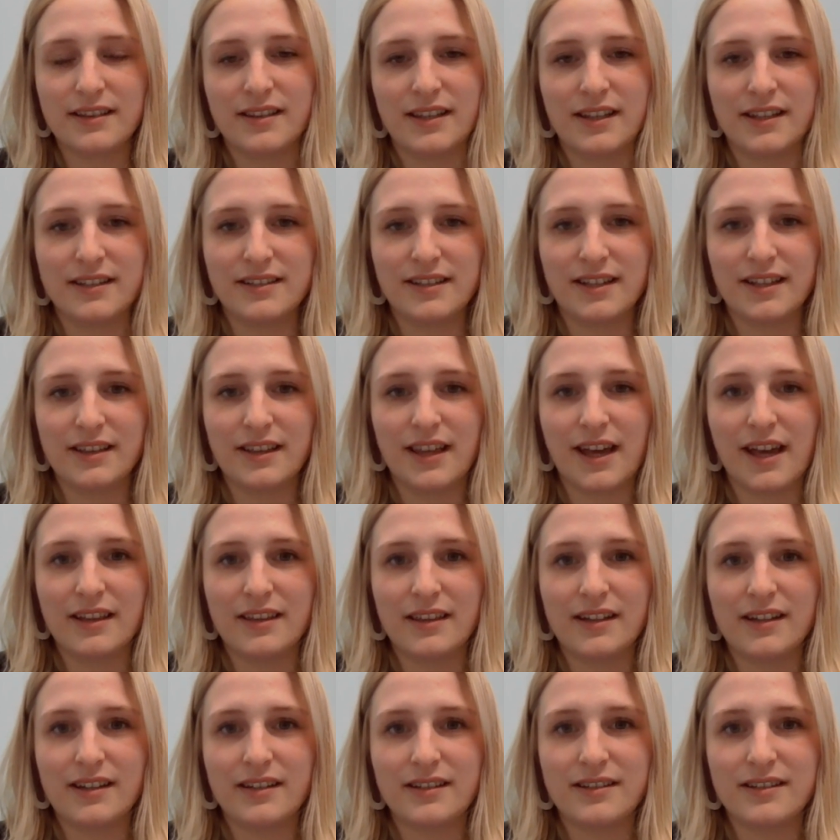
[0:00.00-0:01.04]
and things like that,
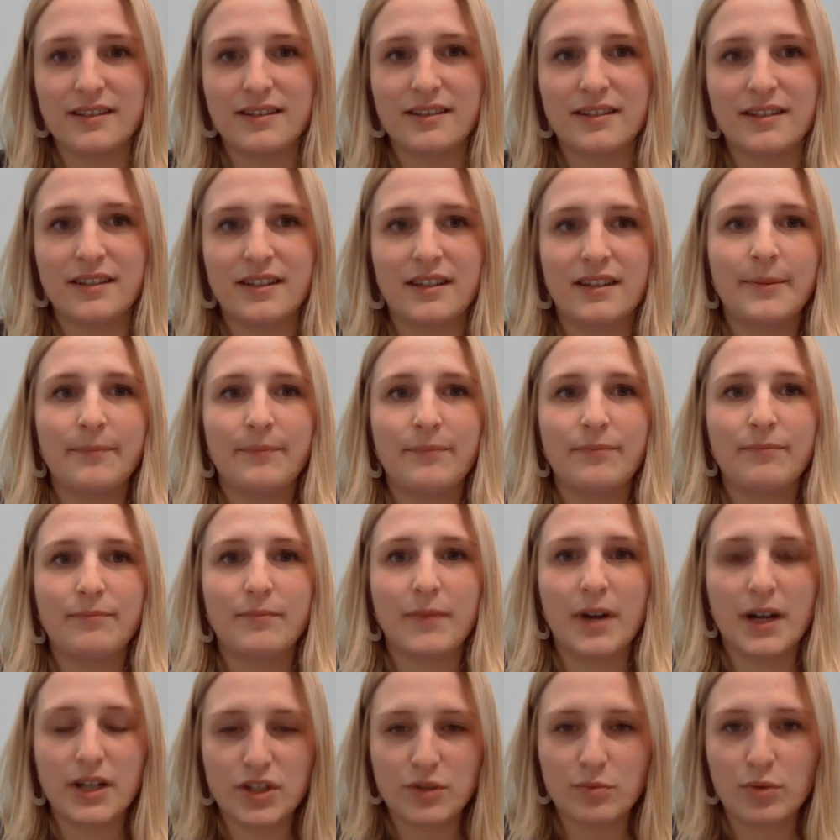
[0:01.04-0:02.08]
that it's
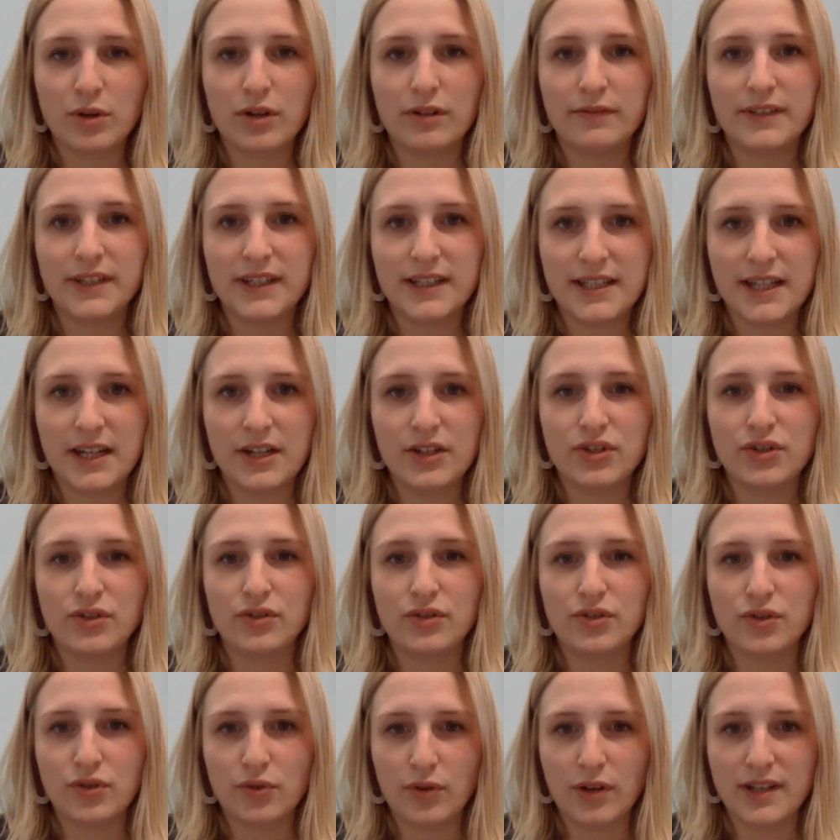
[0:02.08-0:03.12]
much more of an intentional
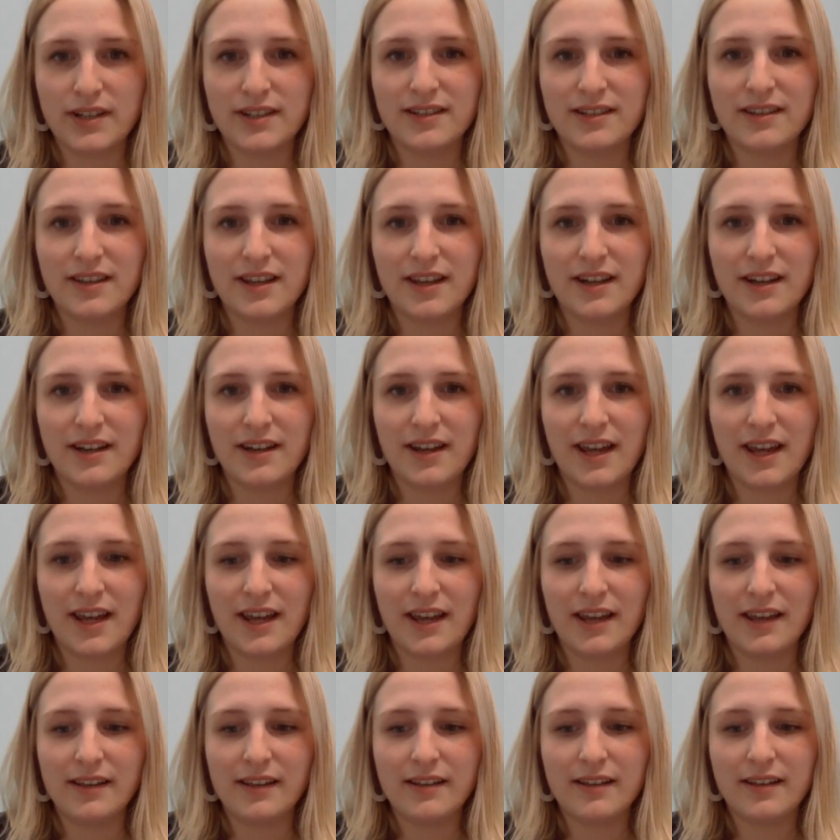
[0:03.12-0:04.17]
choice than
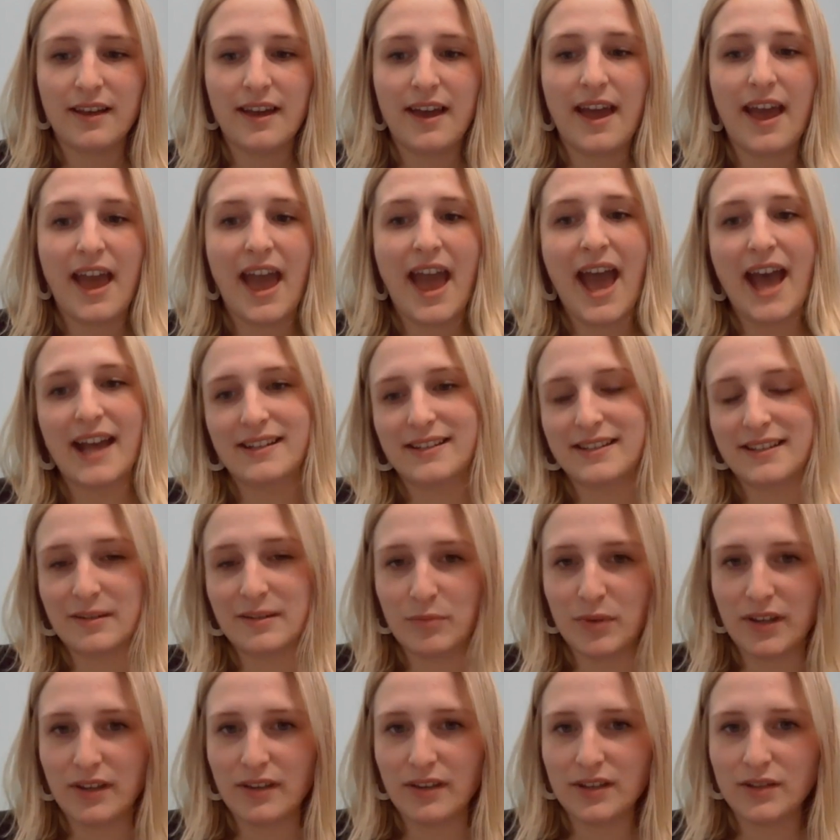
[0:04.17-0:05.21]
a has to
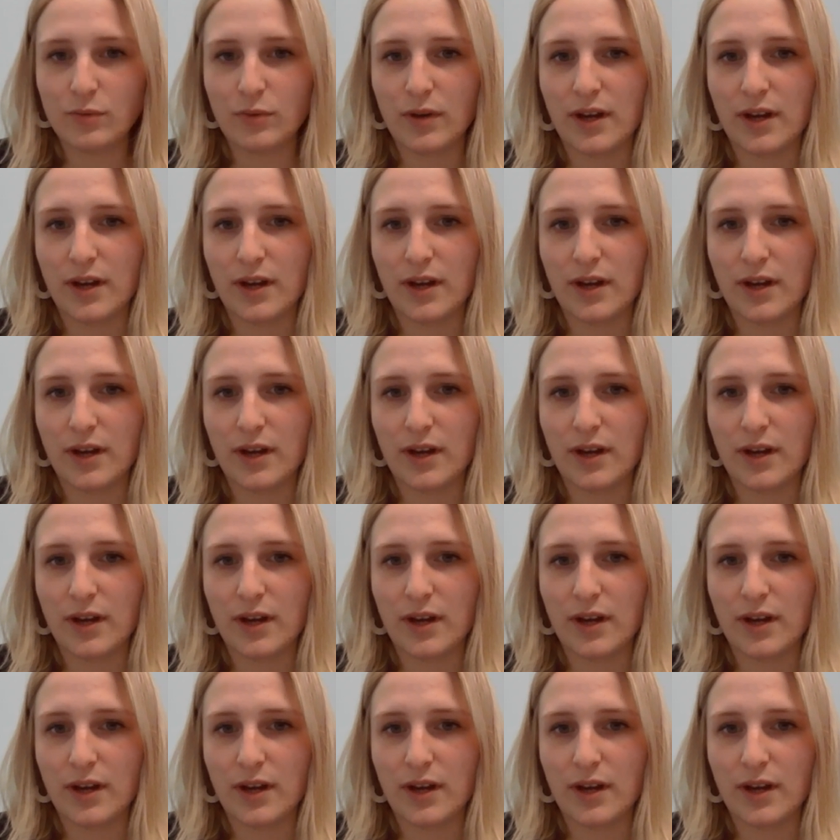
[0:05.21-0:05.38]
be this